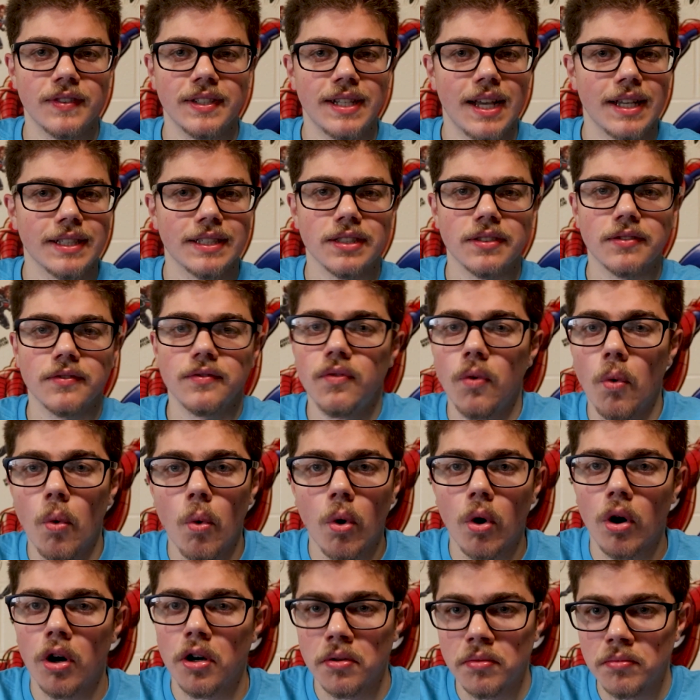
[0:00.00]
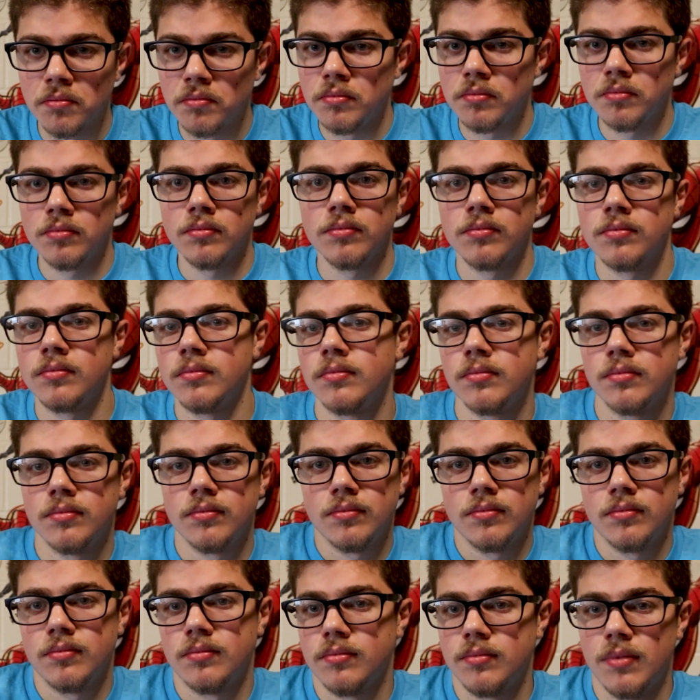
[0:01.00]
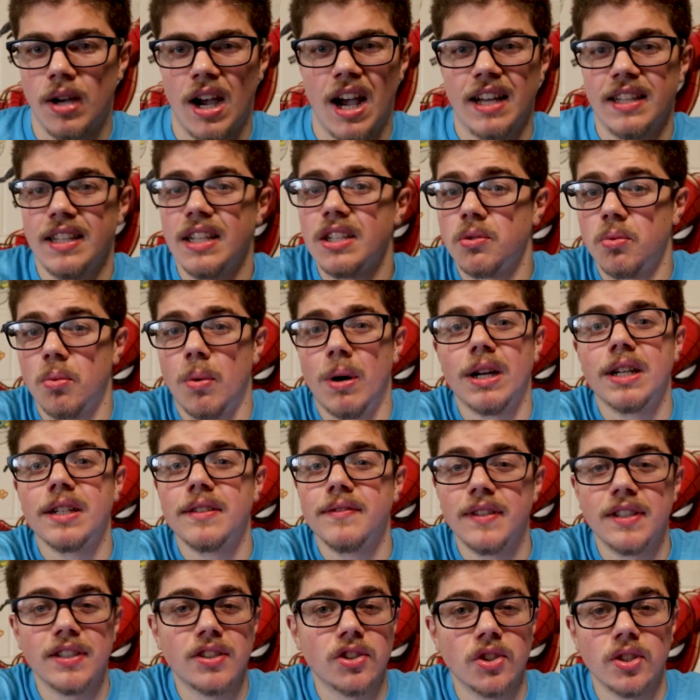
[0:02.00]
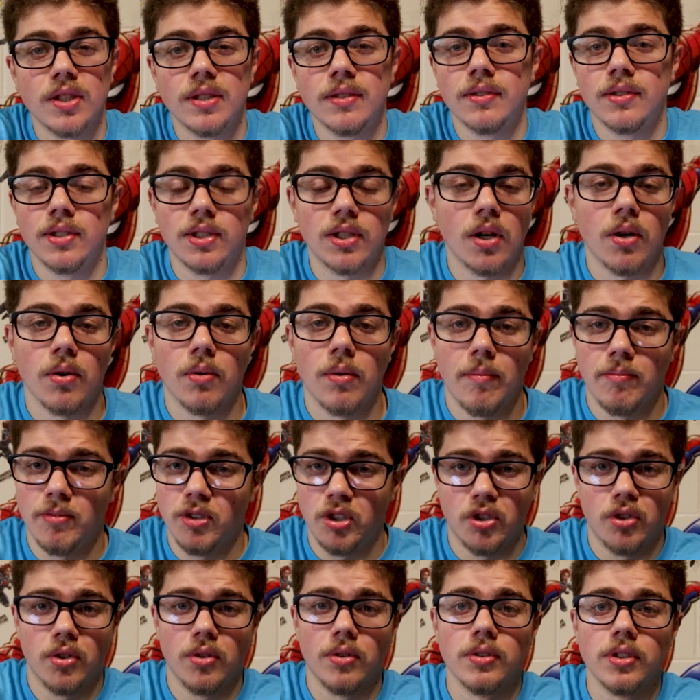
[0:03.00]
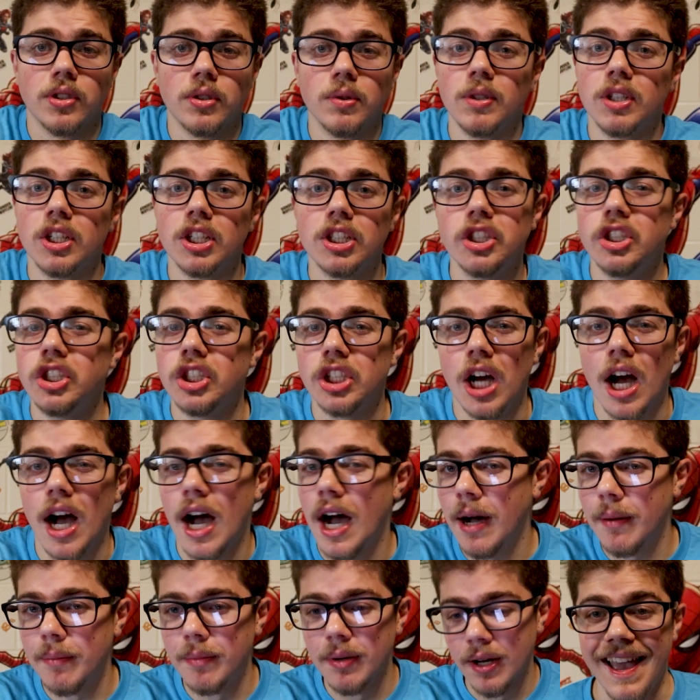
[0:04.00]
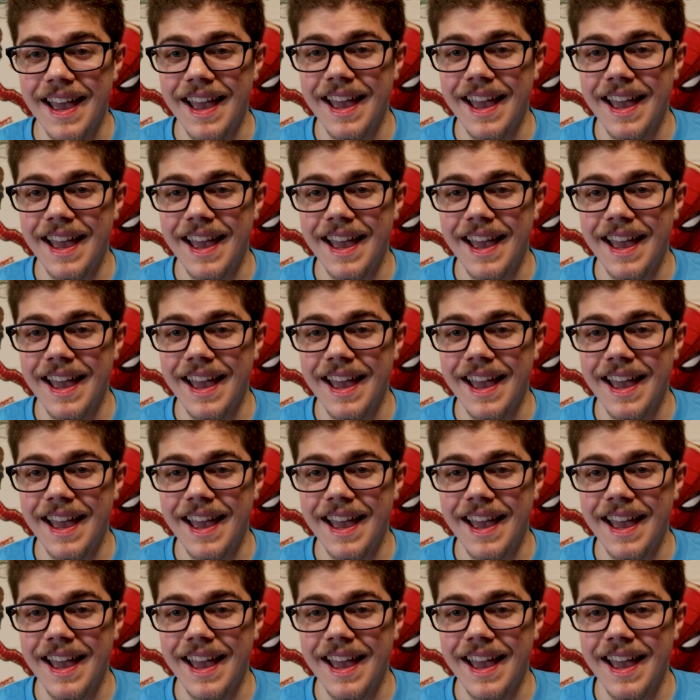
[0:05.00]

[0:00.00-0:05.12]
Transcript: Fantastic Four. I like WandaVision, so I'm sure he'll do a good job.